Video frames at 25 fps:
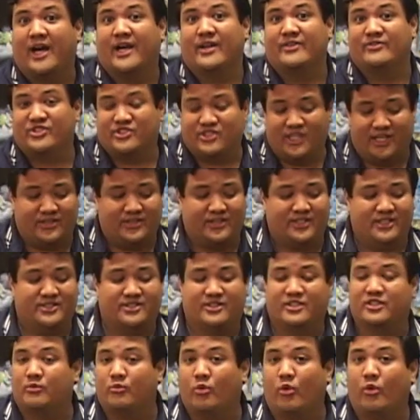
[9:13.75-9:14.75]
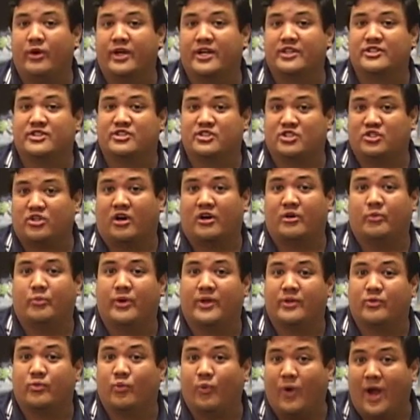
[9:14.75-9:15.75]
I have set this in the morning to start
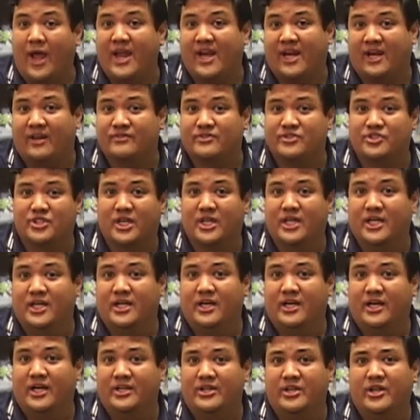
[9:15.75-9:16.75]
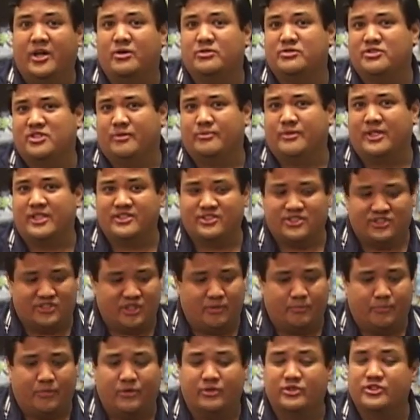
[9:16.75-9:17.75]
with waves. Uh, you know, something
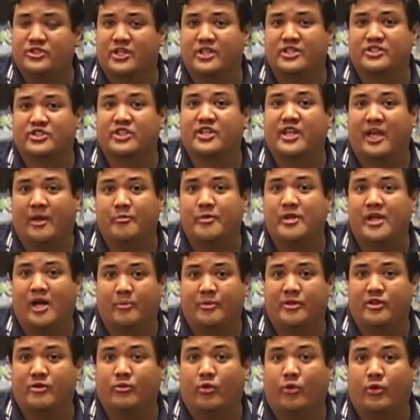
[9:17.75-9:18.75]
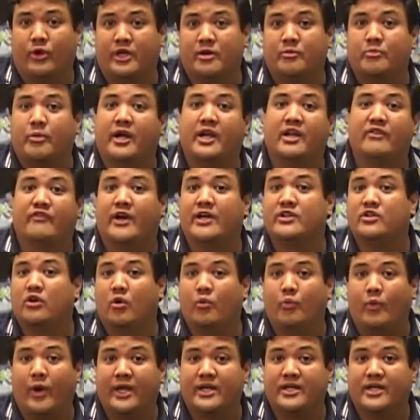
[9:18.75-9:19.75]
simple to, to get me up in the morning. But if I
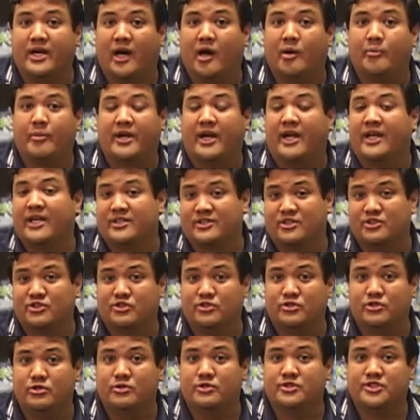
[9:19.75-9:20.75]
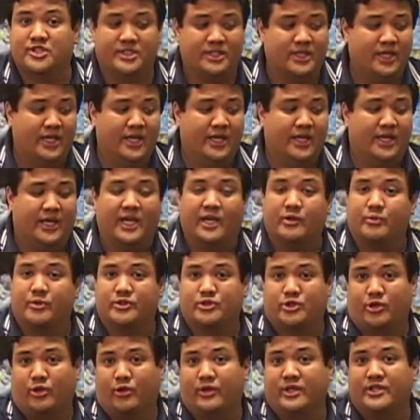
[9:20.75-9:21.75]
don't wake up and I hit the snooze, it, it
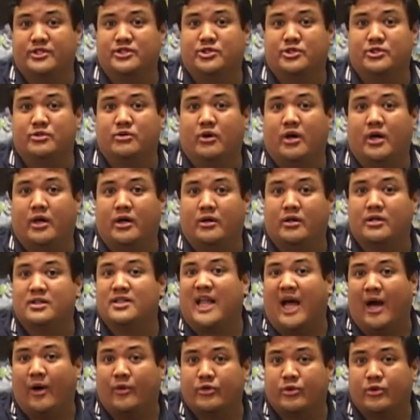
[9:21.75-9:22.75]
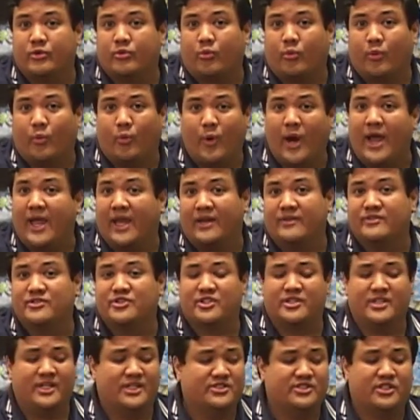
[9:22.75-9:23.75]
will turn into uh, louder
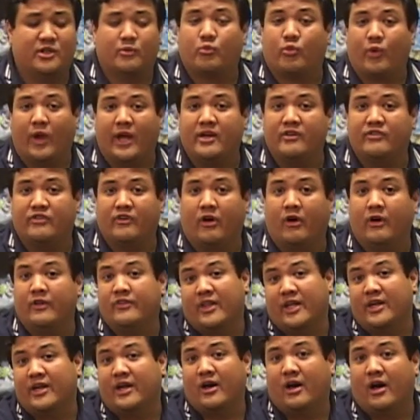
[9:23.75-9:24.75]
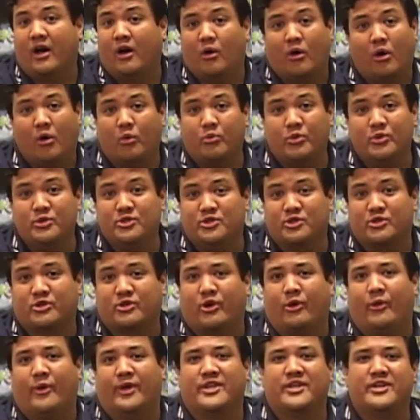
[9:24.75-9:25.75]
waves and then some rainfall and then a, a, a, rooster
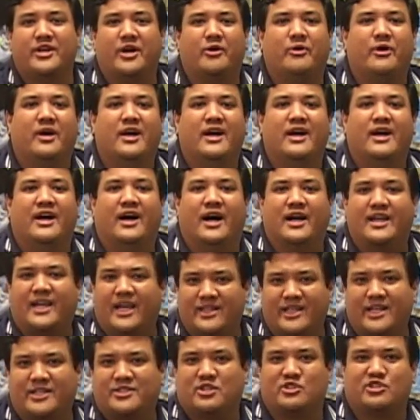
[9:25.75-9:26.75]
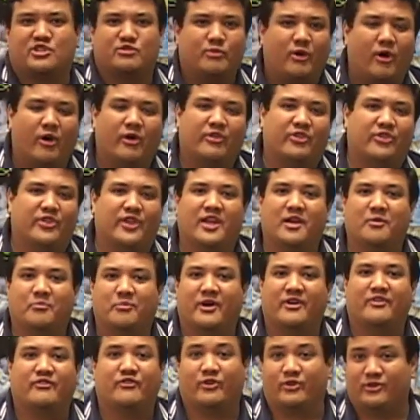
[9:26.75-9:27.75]
crowing. You know, again, that's a small thing,
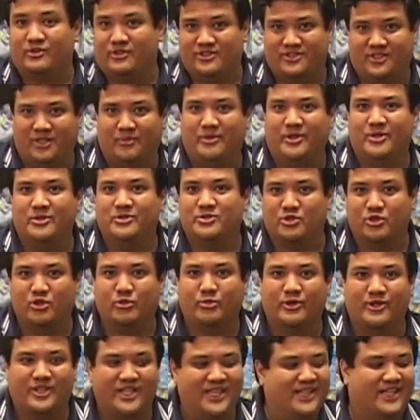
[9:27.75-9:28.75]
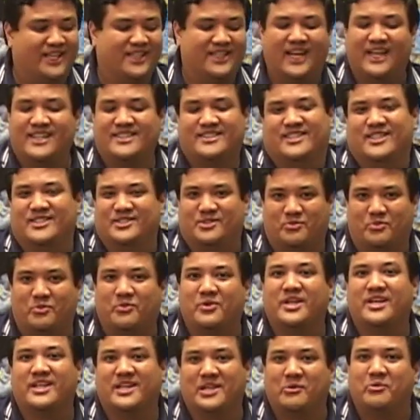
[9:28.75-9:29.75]
but for someone who's uber geeky, that's just
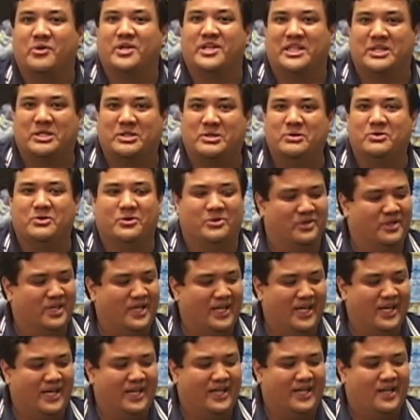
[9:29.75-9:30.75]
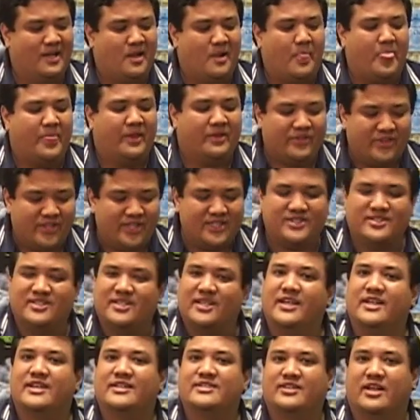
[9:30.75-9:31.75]
really, really cool. This
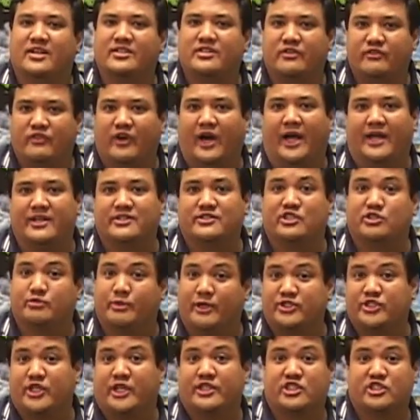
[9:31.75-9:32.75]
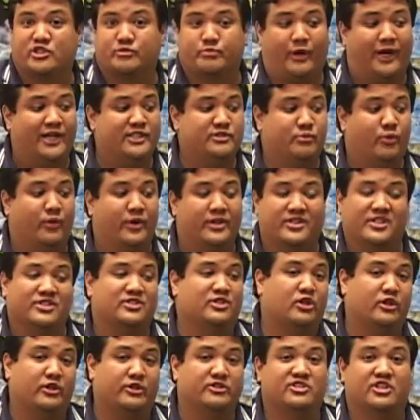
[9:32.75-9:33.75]
is a device, especially at this price point,
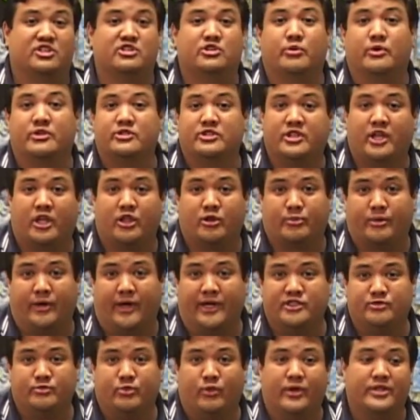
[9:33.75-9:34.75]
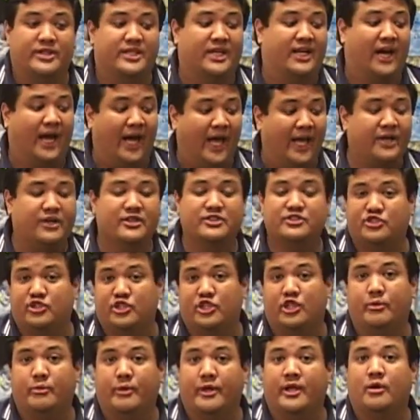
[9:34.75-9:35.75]
this close to $200 price point, that I could
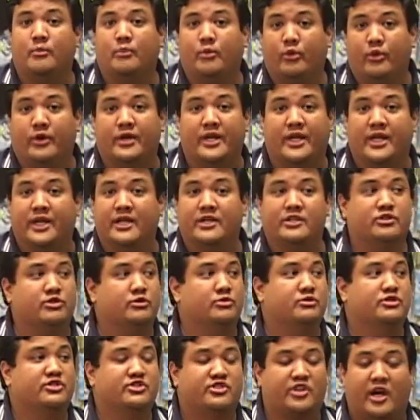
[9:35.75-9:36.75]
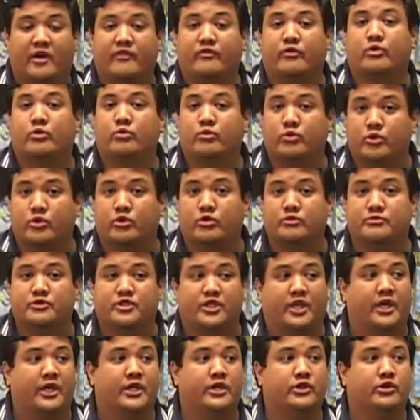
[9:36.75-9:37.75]
see being put into several
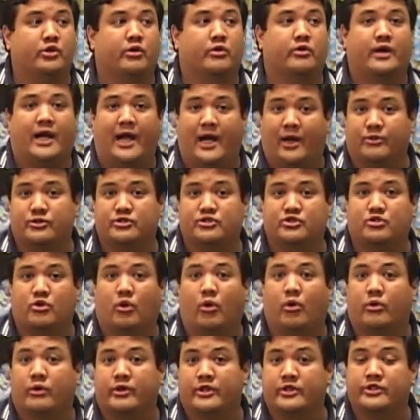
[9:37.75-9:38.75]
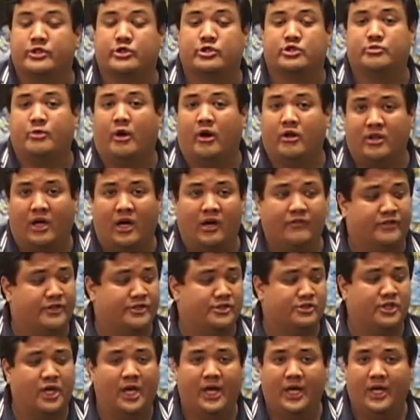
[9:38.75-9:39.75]
rooms in your house or in your small
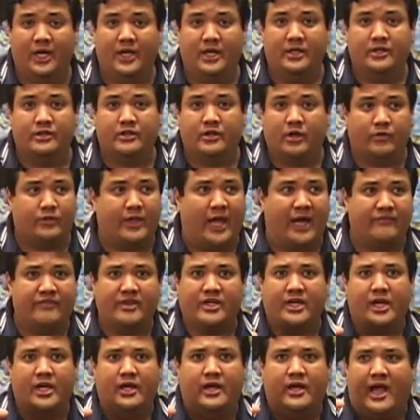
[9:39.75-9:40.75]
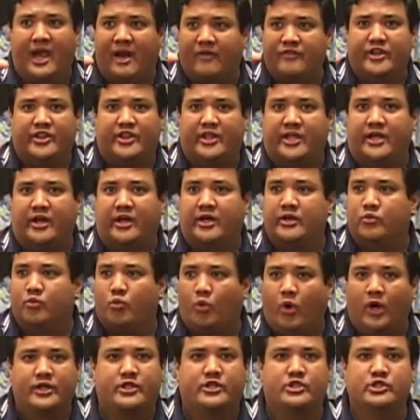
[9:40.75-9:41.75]
office. You know, having everything
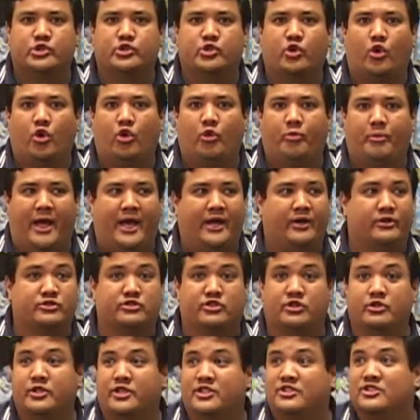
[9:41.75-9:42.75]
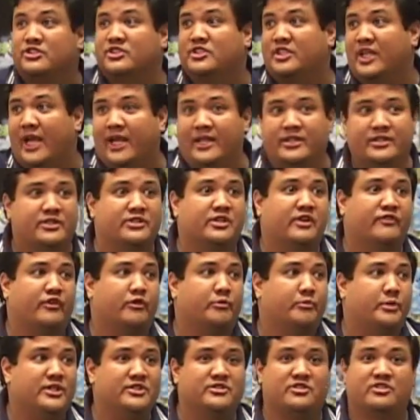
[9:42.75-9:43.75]
on one control panel so you can send the
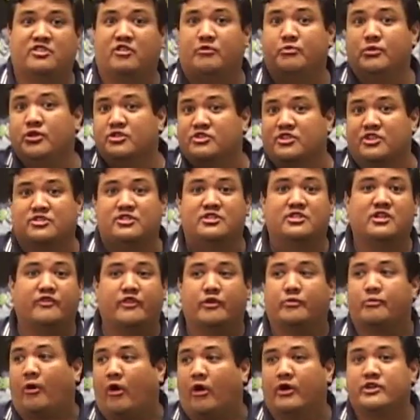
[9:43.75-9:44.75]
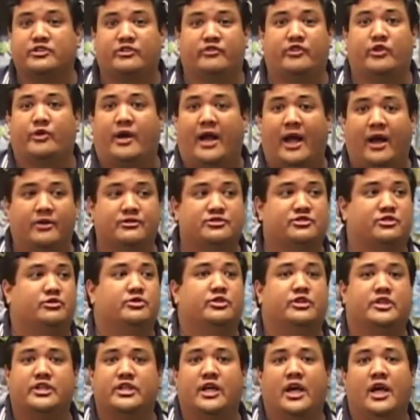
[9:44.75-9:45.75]
different pieces of music to different parts of your house, so
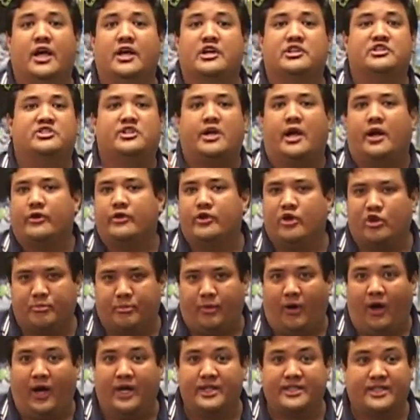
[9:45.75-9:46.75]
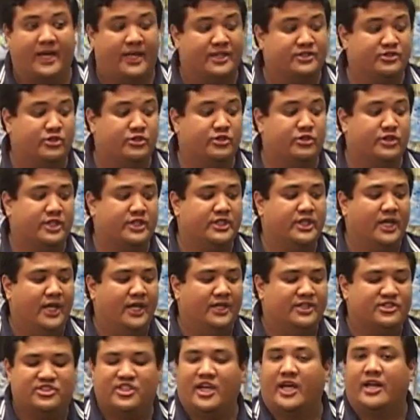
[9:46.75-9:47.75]
you could share your podcast, so you could
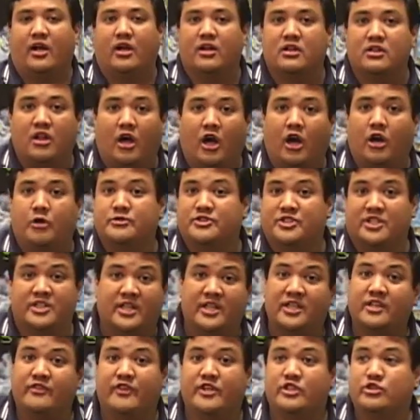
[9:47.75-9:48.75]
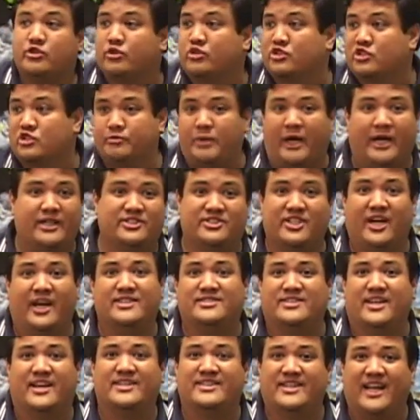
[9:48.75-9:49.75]
set alarms at individual
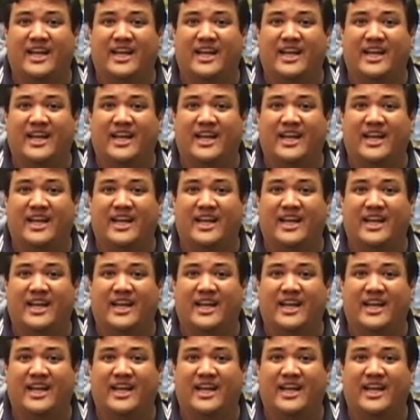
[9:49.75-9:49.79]
sites.